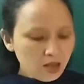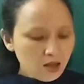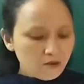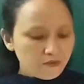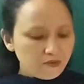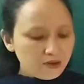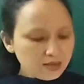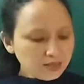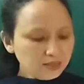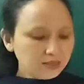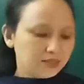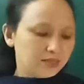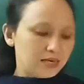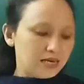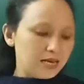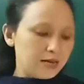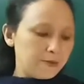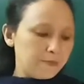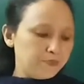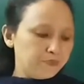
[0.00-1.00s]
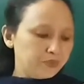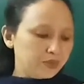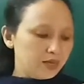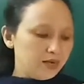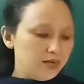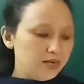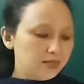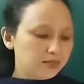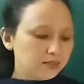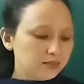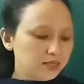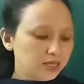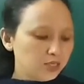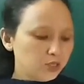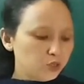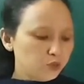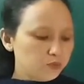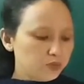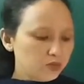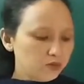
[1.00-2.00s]
Firstly, listening
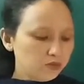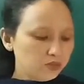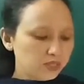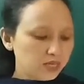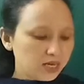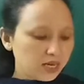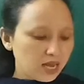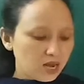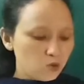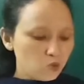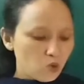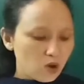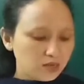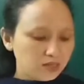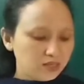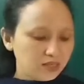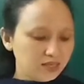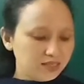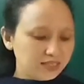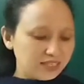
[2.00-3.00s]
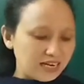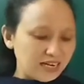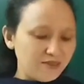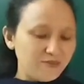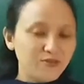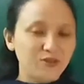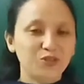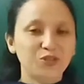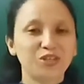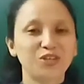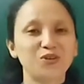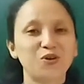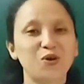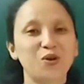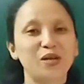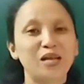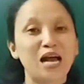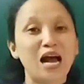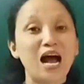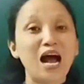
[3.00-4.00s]
to music and watching television on
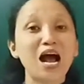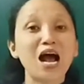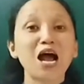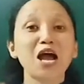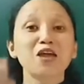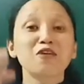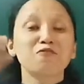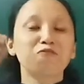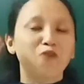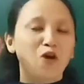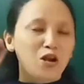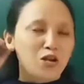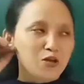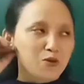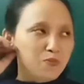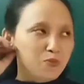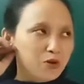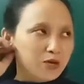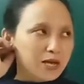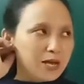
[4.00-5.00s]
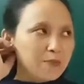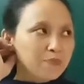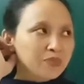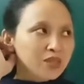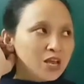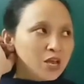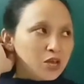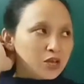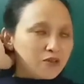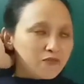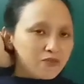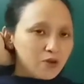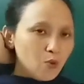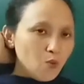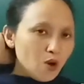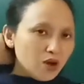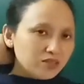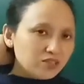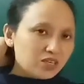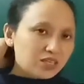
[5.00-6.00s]
a high volume. Okay, if you're
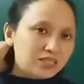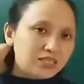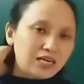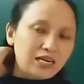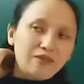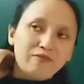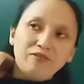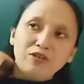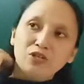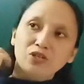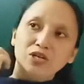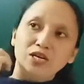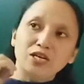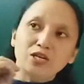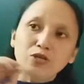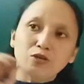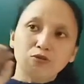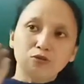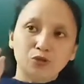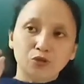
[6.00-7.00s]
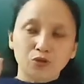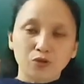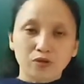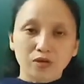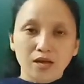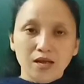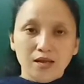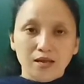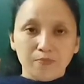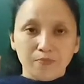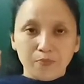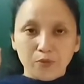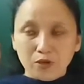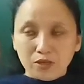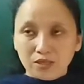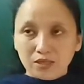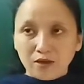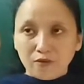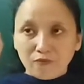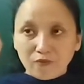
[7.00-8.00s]
watching television, you should
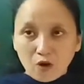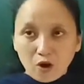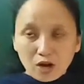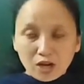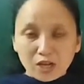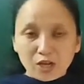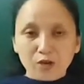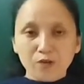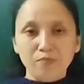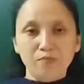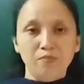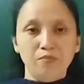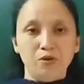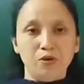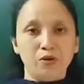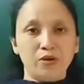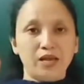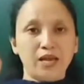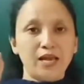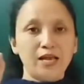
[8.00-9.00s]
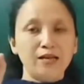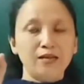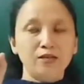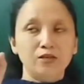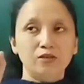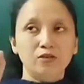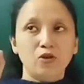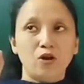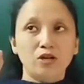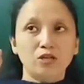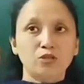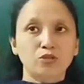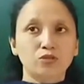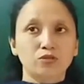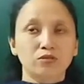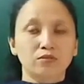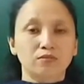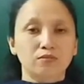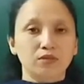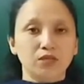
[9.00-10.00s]
put the volume, okay,
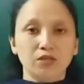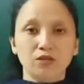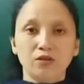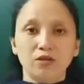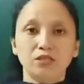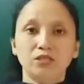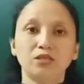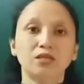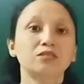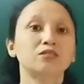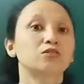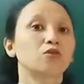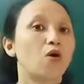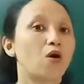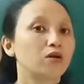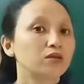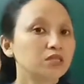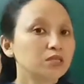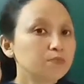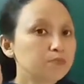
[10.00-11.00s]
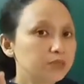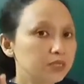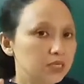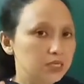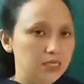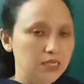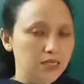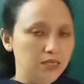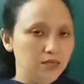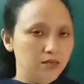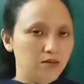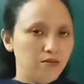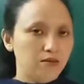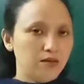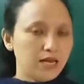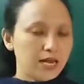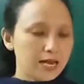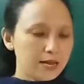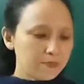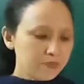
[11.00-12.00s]
not, you know, just audible.
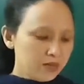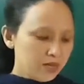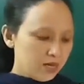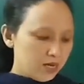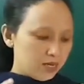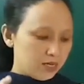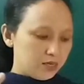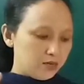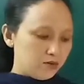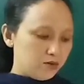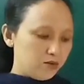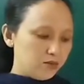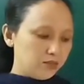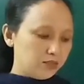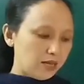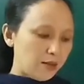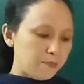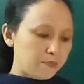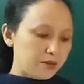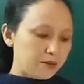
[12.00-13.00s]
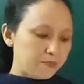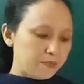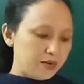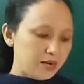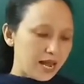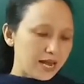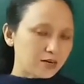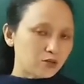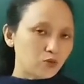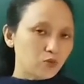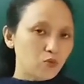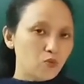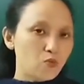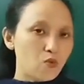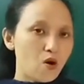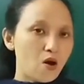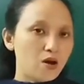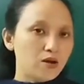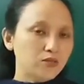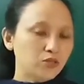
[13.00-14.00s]
Okay, you know, some people like to
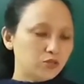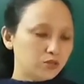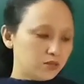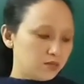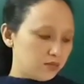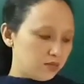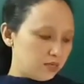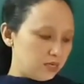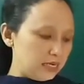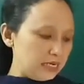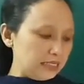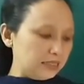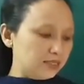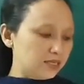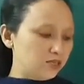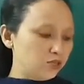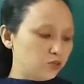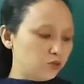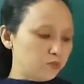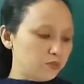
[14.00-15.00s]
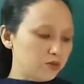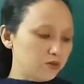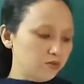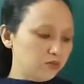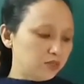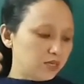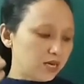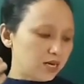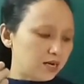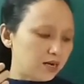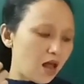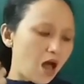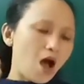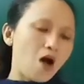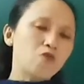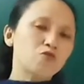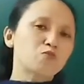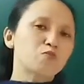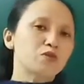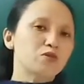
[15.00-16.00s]
watch, listen to music,
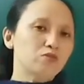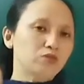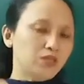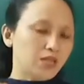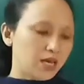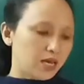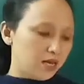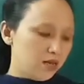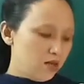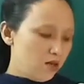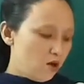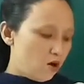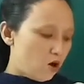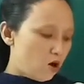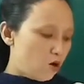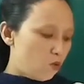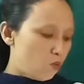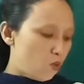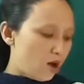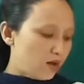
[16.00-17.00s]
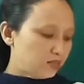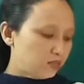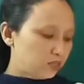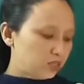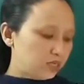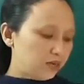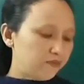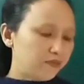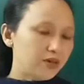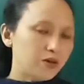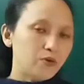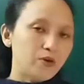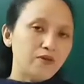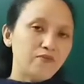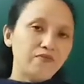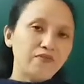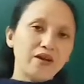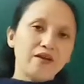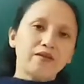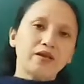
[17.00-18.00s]
loud music, or watch TV on a
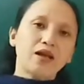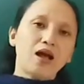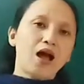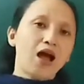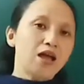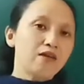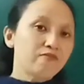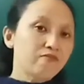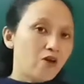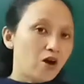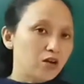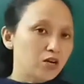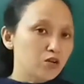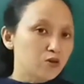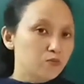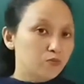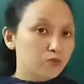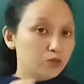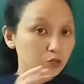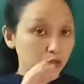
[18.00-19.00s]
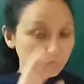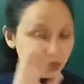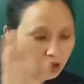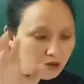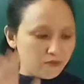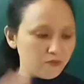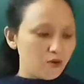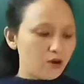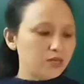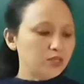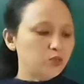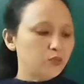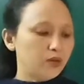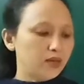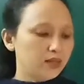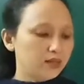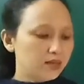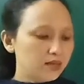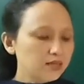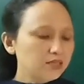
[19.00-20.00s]
very high volume. We should avoid
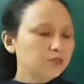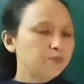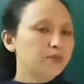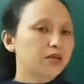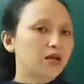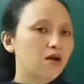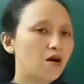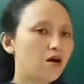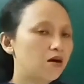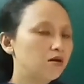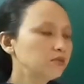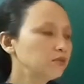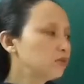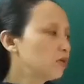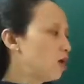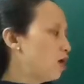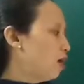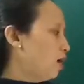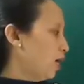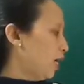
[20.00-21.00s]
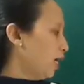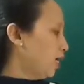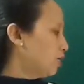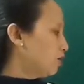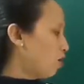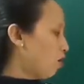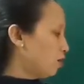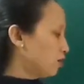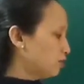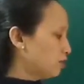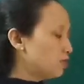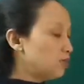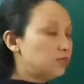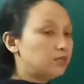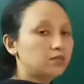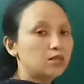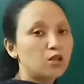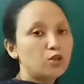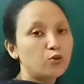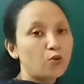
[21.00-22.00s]
doing this because it
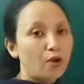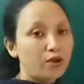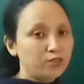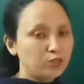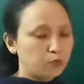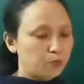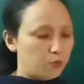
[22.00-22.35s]
causes noise